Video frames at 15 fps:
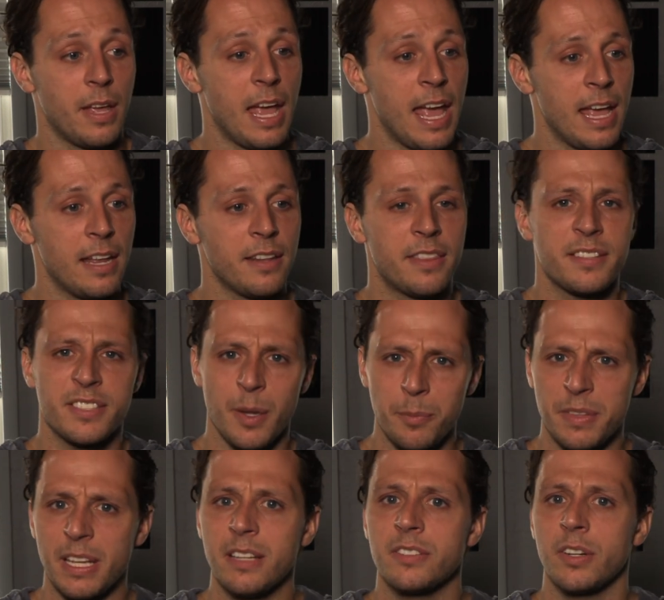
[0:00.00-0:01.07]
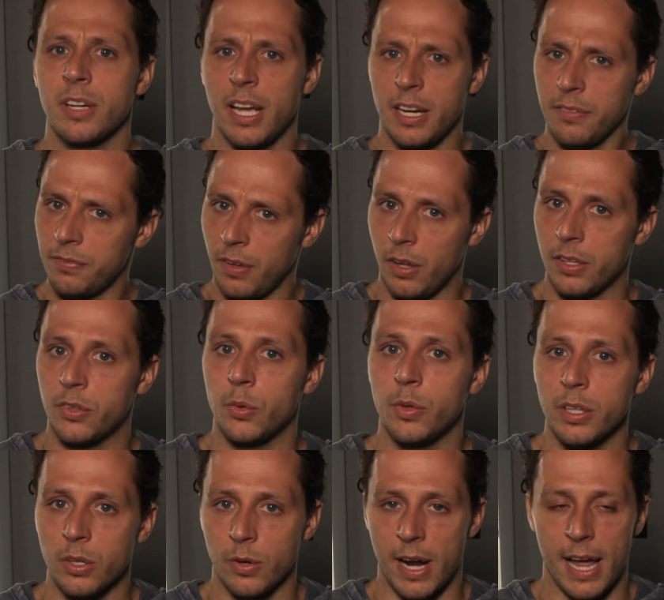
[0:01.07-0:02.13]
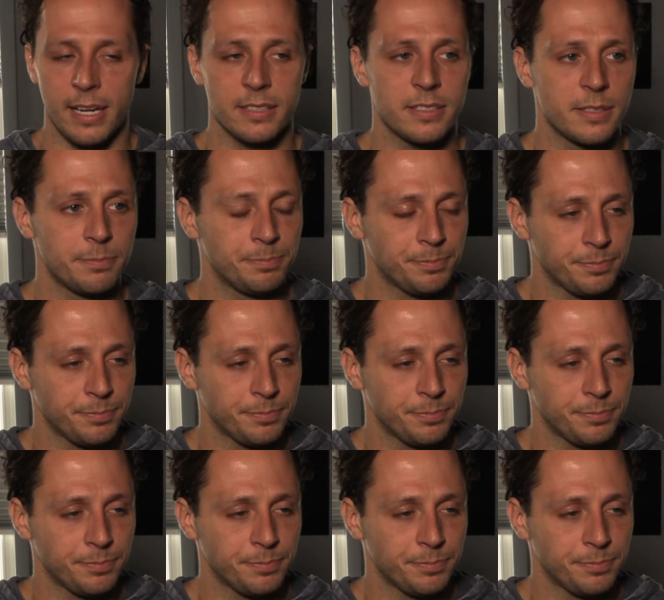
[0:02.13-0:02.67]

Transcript: And some things are kind of falling through the cracks